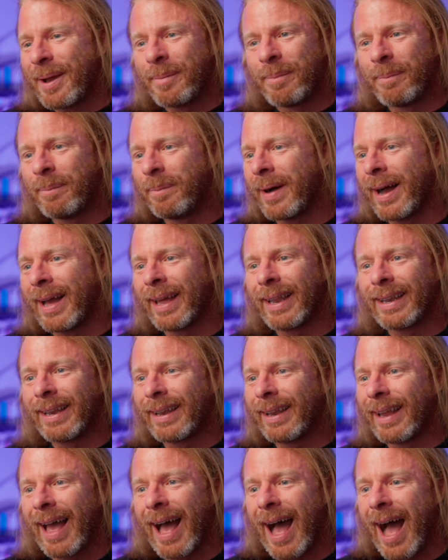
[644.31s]

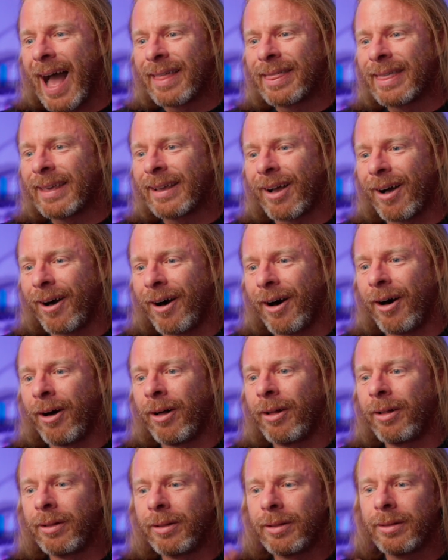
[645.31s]
But I think
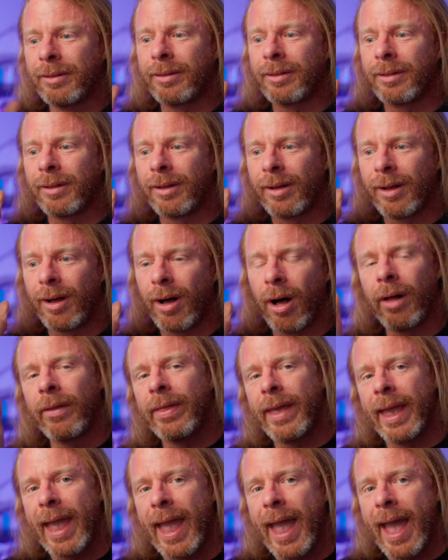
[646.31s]
all
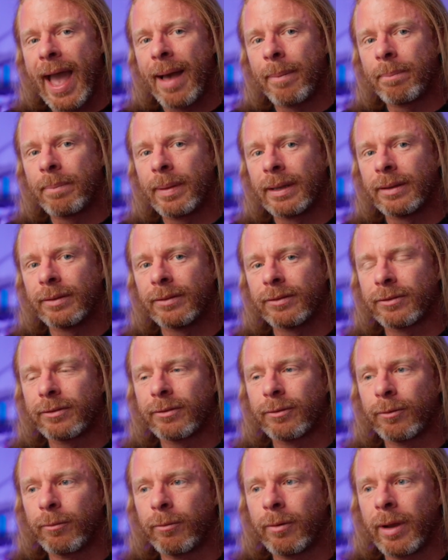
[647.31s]
that
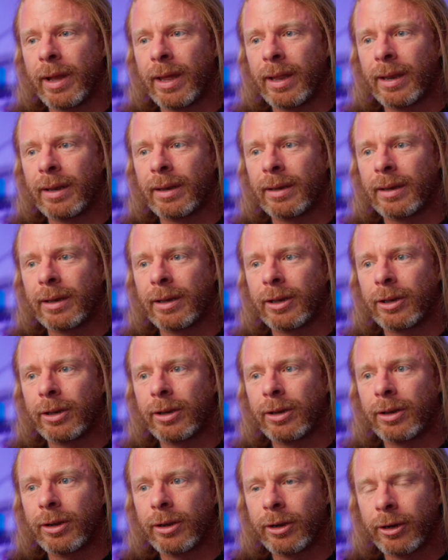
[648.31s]
happens when
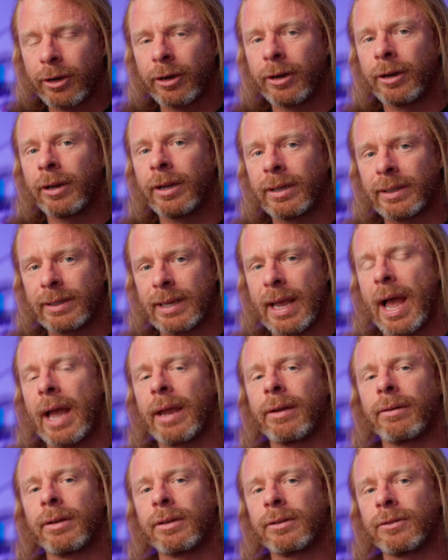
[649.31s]
her and
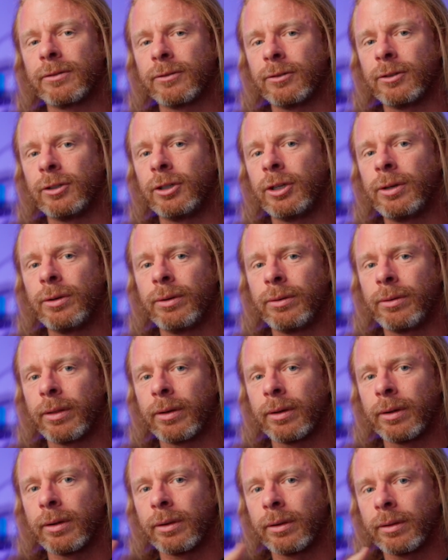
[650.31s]
tyrants do
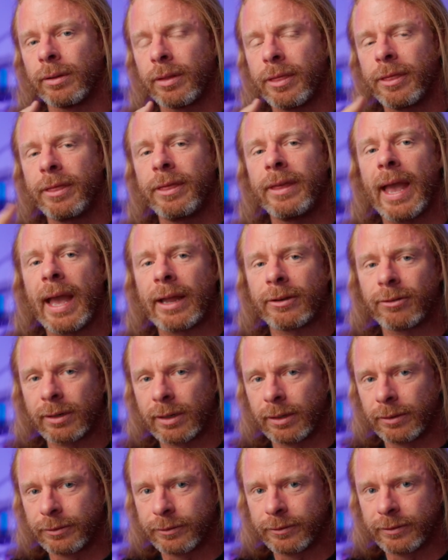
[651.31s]
their
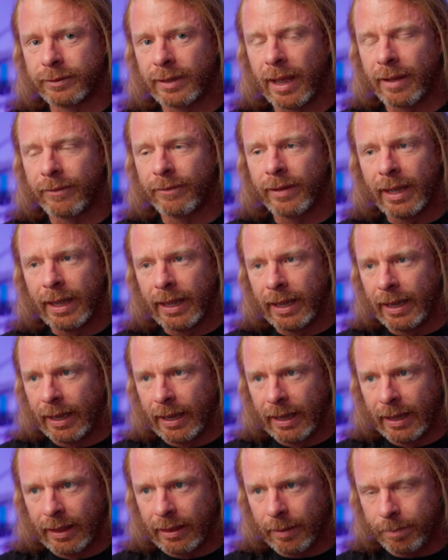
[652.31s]
theatrical stuff,
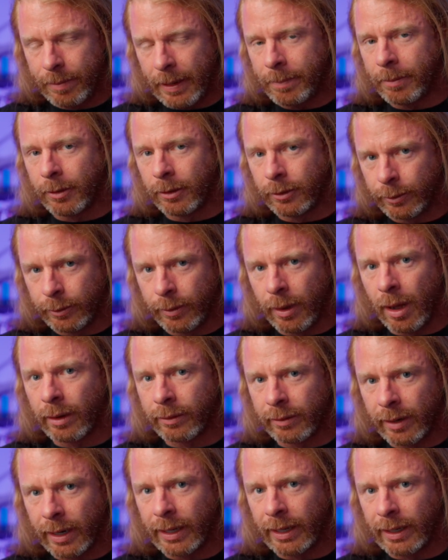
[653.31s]
the people who
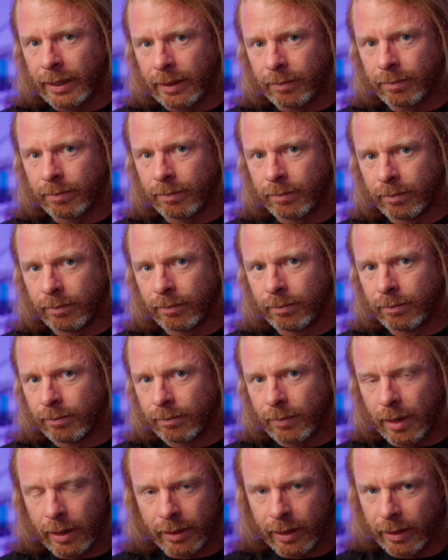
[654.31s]
already
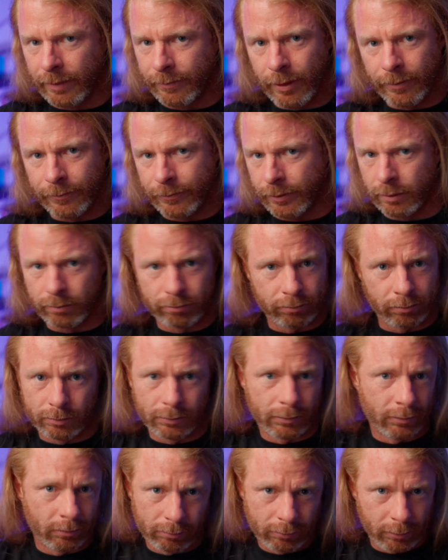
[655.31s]
are going to vote for
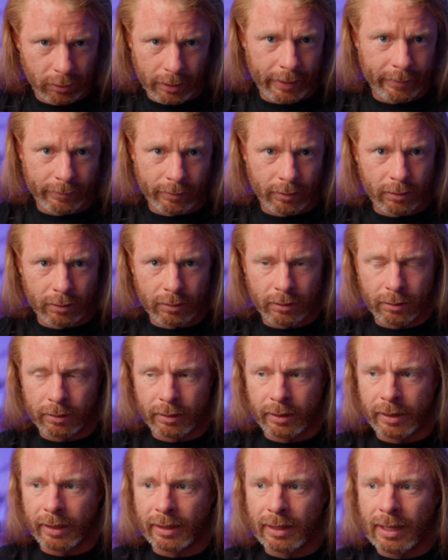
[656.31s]
him, whatever,
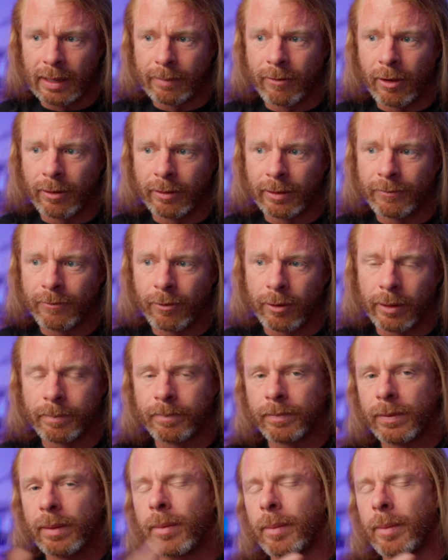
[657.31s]
you're going to keep voting for him.